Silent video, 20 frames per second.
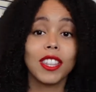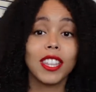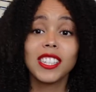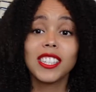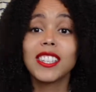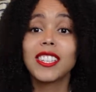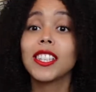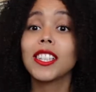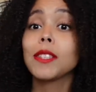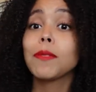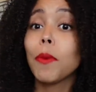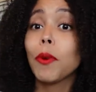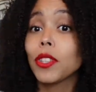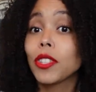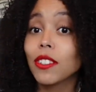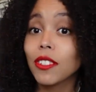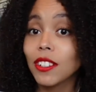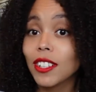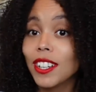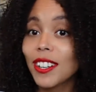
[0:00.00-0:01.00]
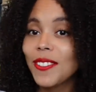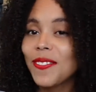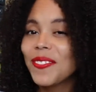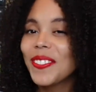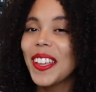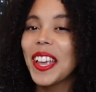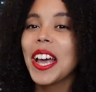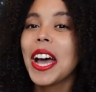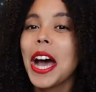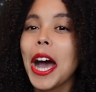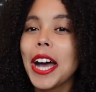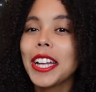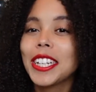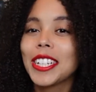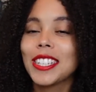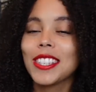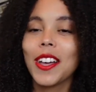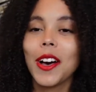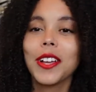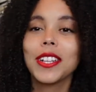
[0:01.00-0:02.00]
This isn't sponsored, I
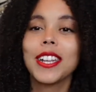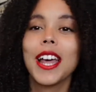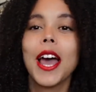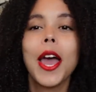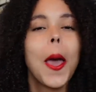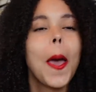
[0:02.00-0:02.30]
just thought I'd